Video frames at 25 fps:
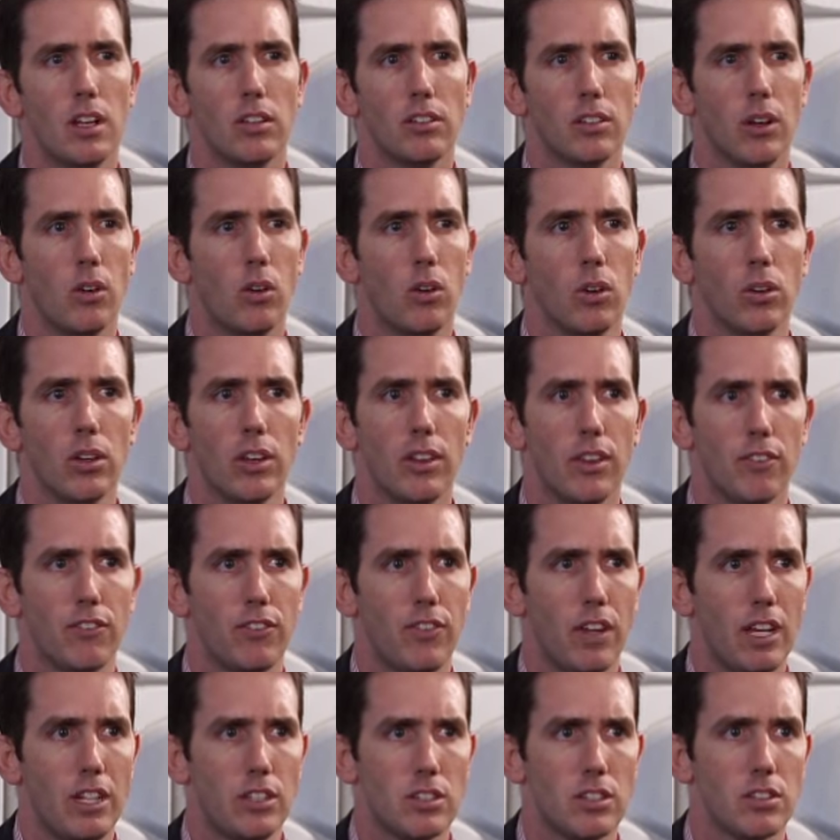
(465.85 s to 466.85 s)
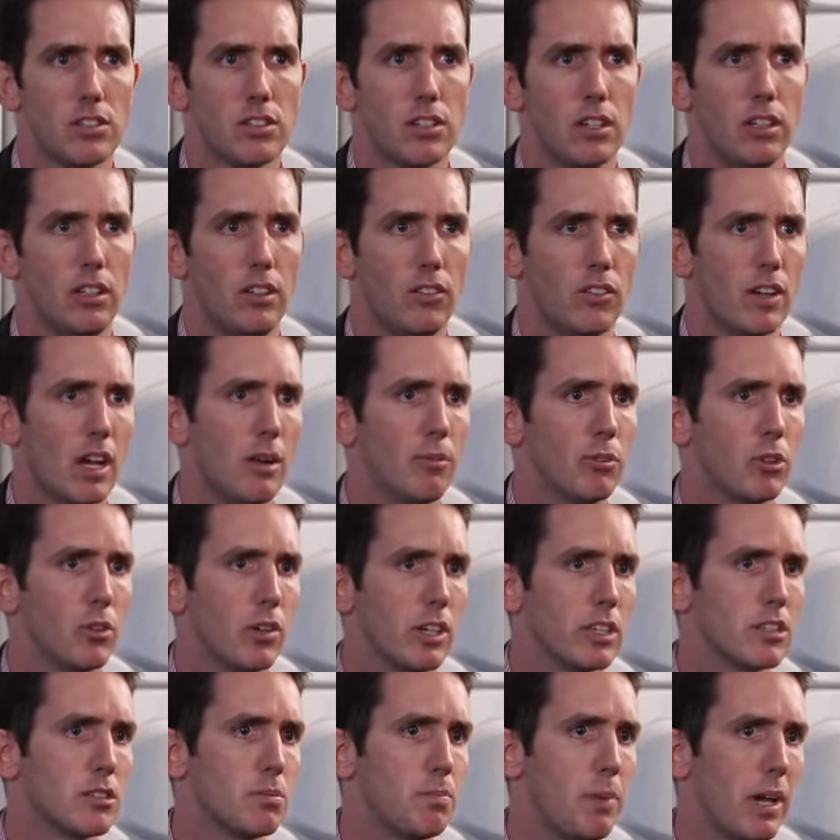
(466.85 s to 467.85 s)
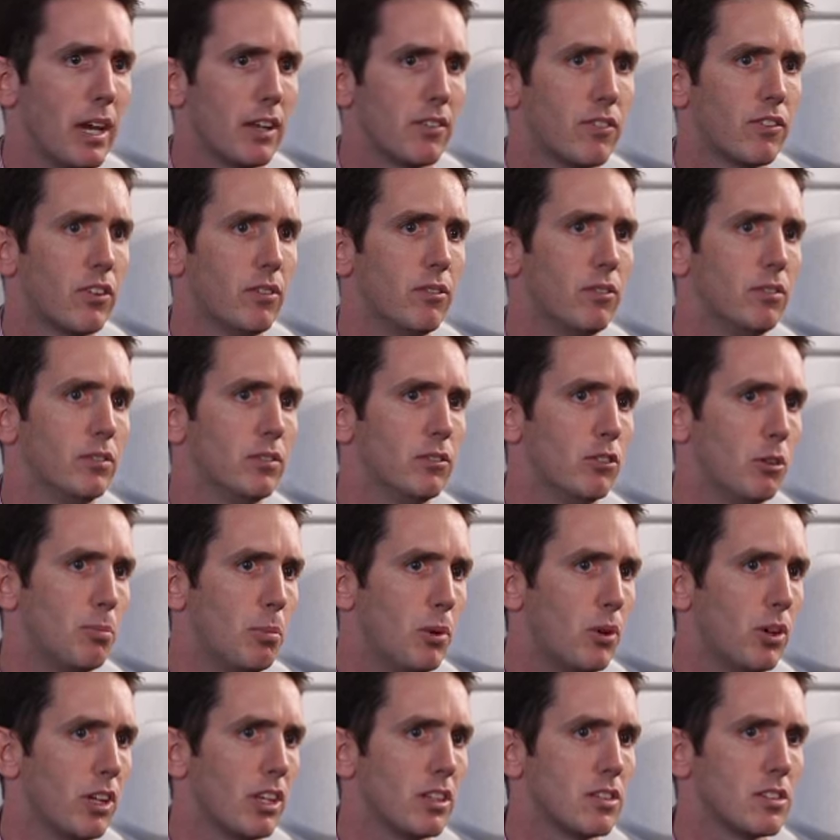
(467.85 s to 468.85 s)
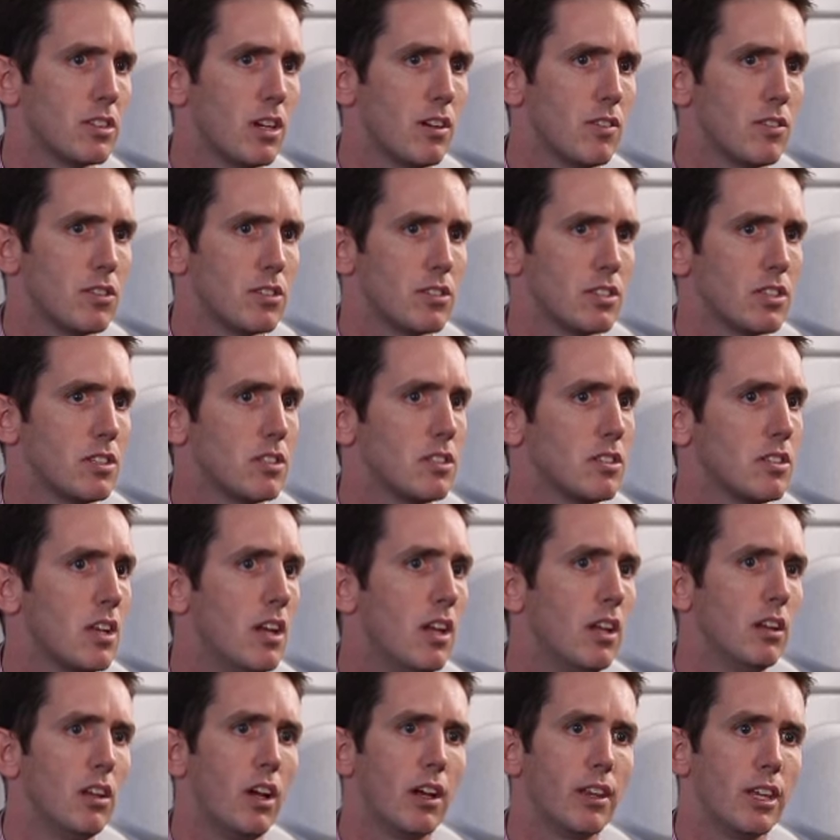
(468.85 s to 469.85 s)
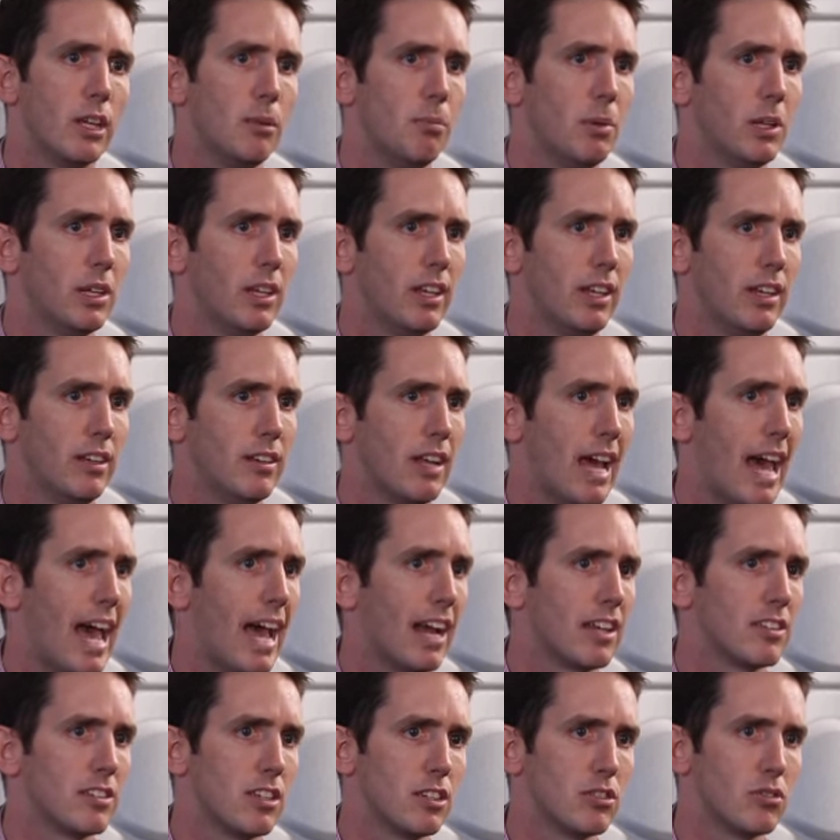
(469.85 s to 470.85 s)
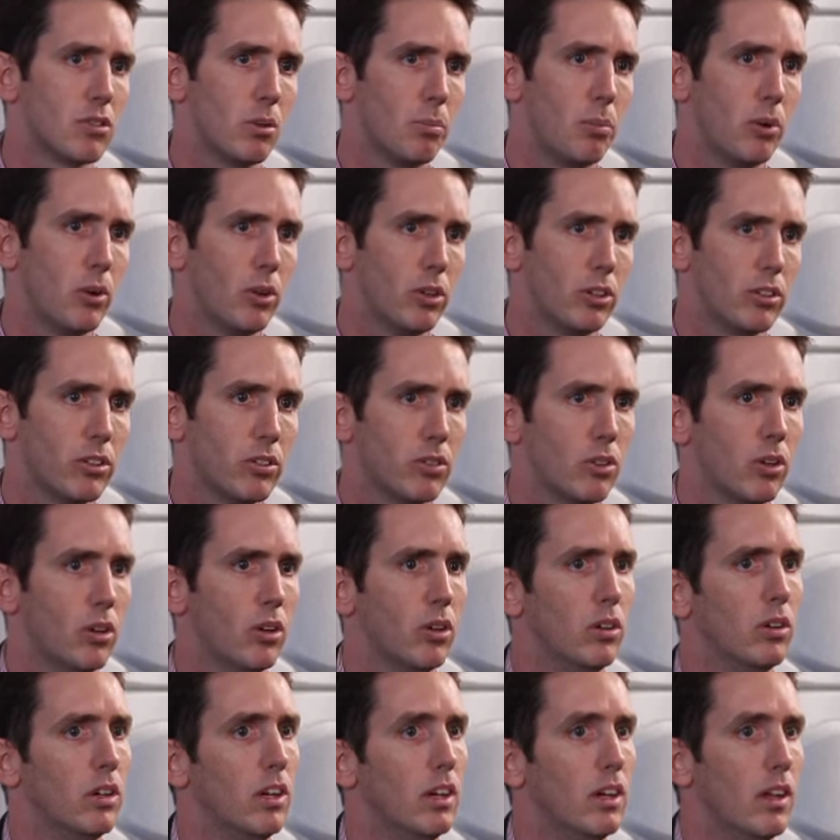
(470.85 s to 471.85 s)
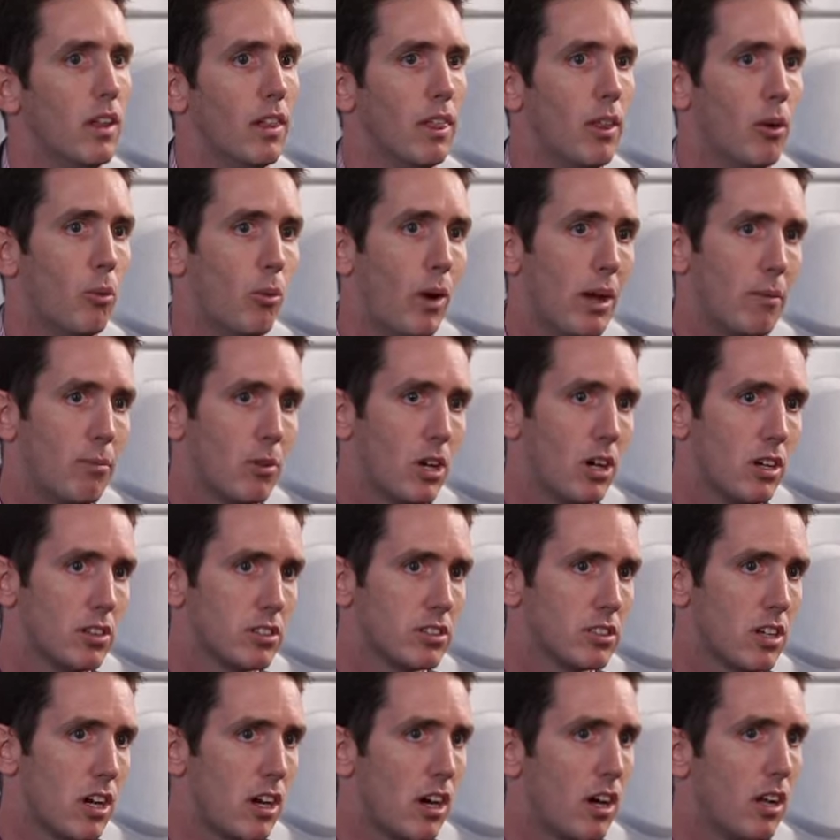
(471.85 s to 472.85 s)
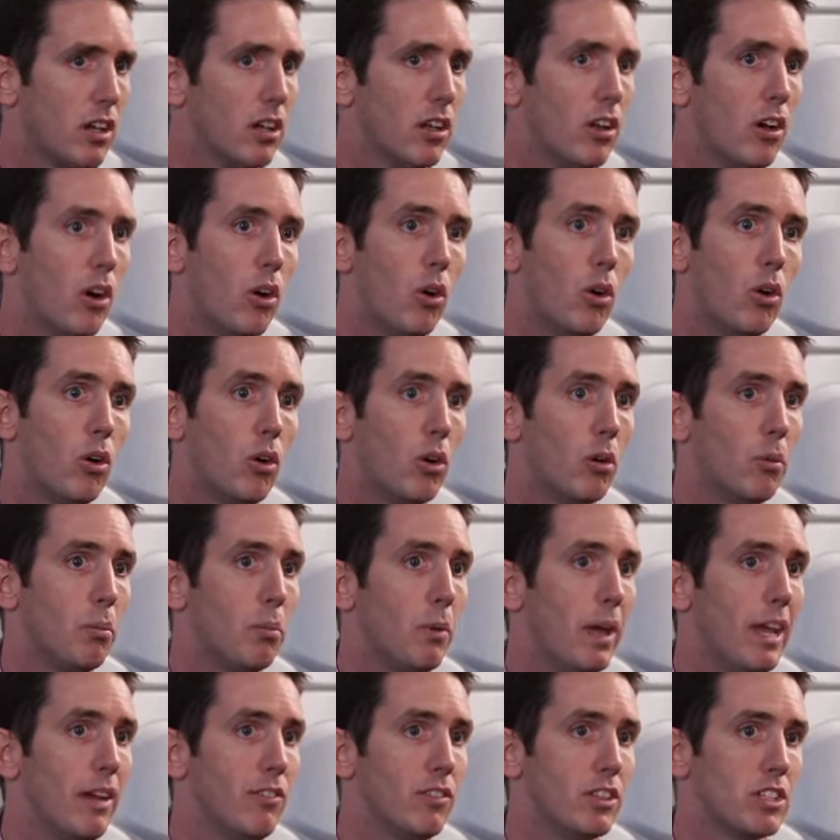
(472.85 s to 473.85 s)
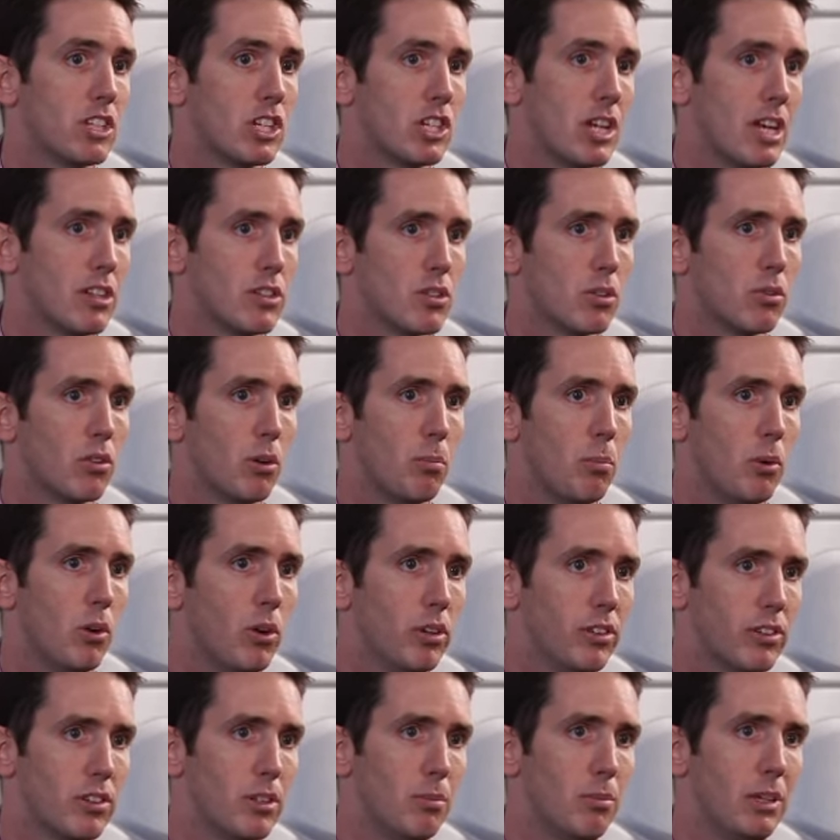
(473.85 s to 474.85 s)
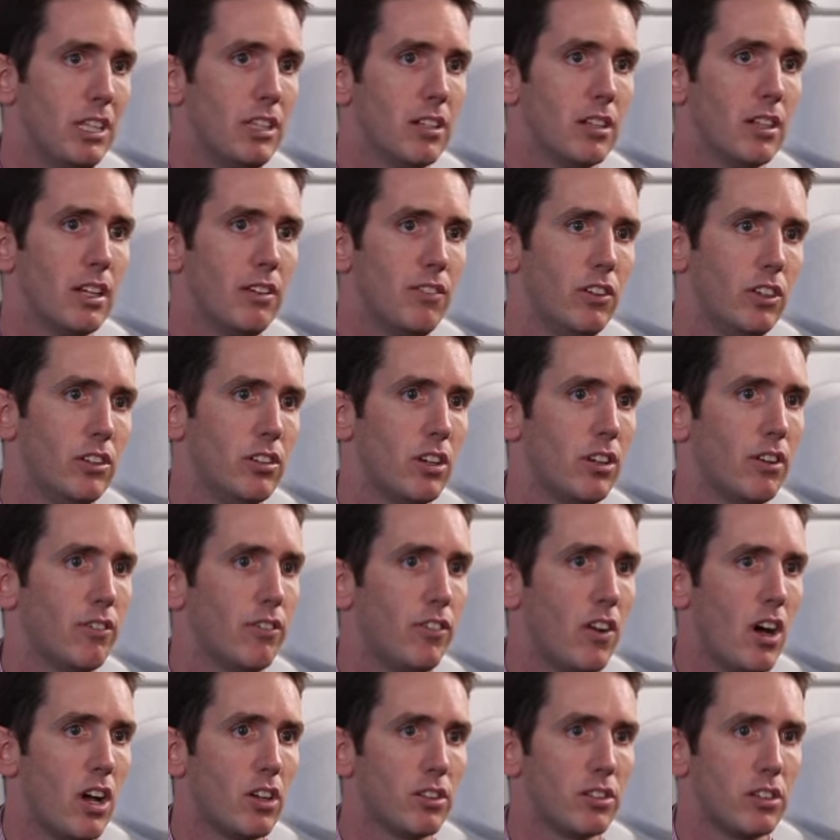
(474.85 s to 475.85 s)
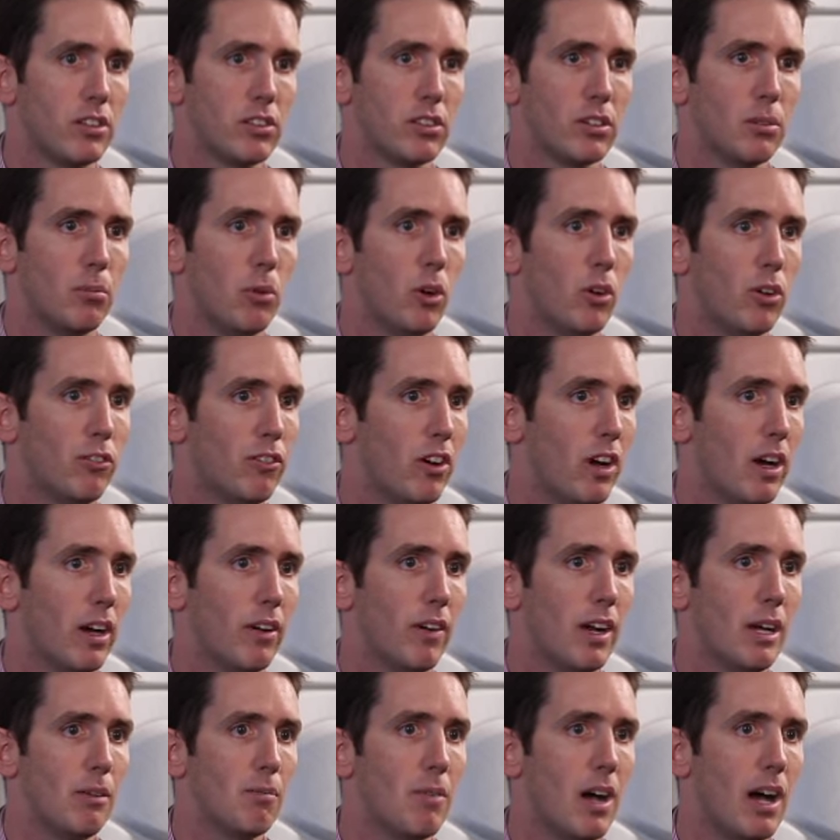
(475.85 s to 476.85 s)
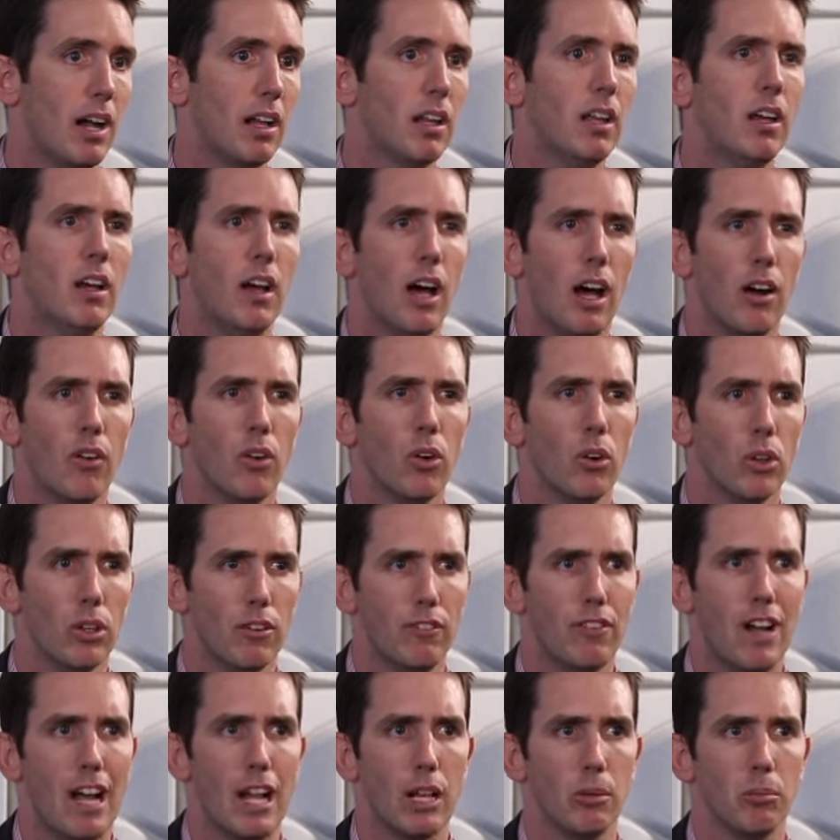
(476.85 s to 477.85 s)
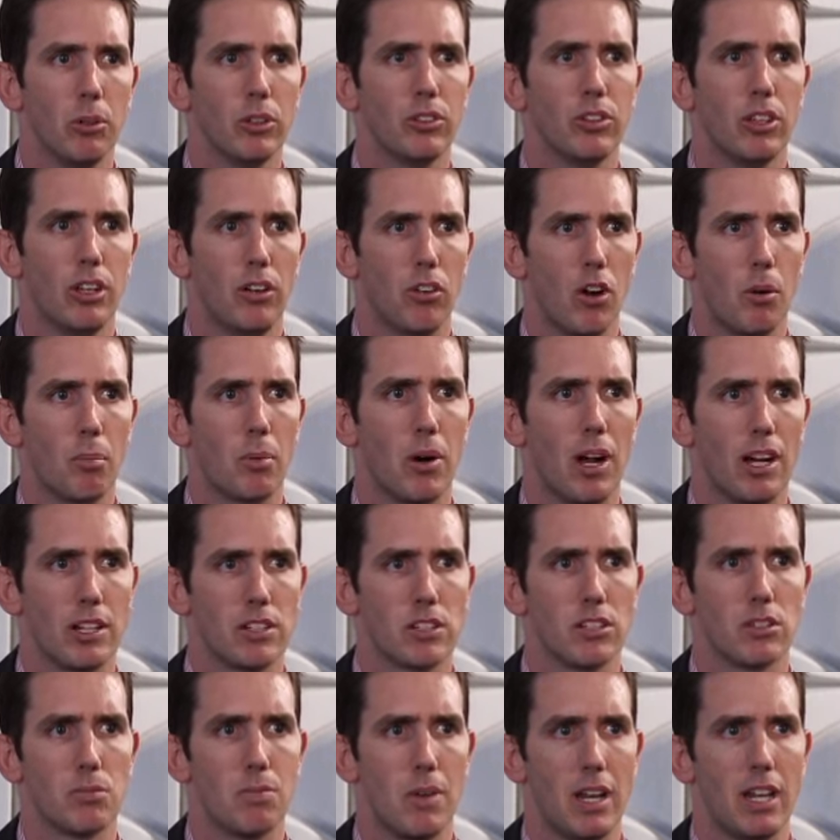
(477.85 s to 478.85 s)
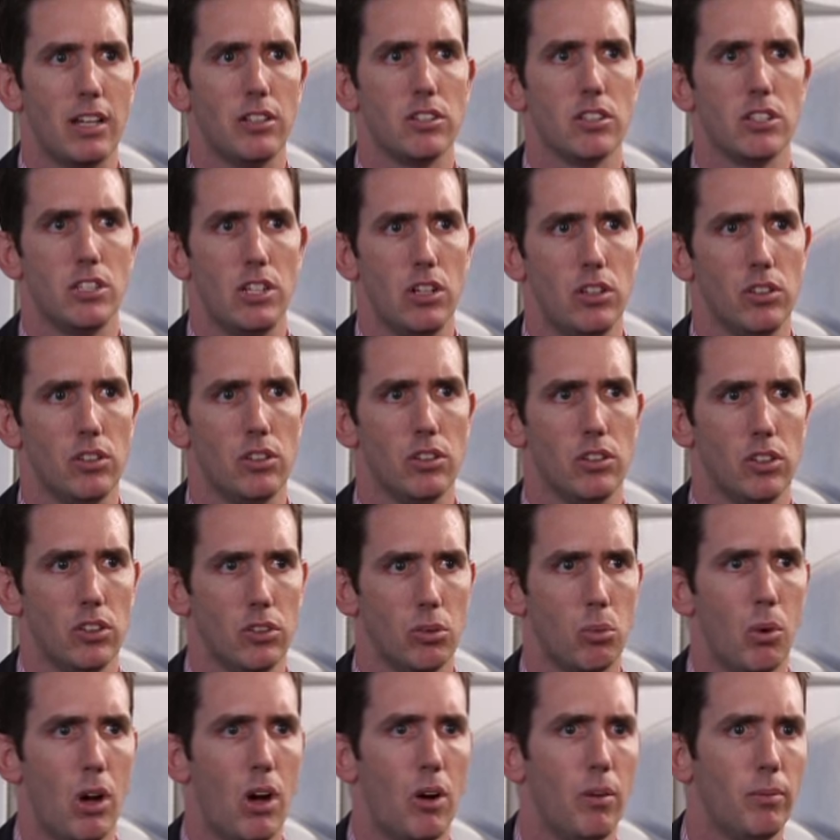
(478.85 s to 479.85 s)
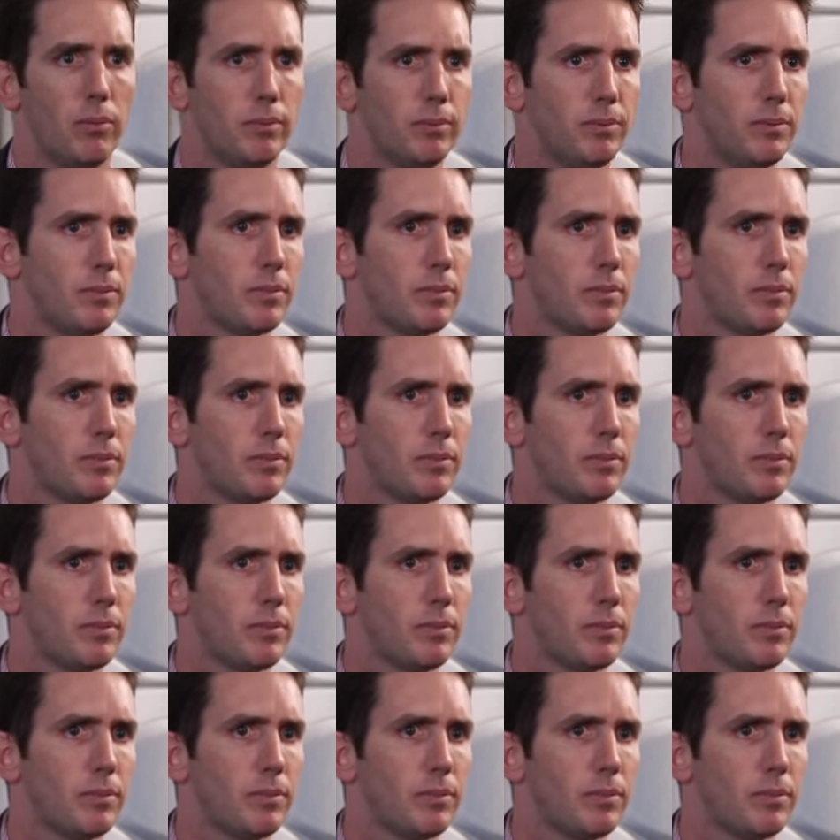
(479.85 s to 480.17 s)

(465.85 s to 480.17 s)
so all of the features that you've come to expect from reporting services, like the ability to access reports through the web console, or even schedule reports to be delivered to the file system or via email, are all available to your Operations Manager users as well.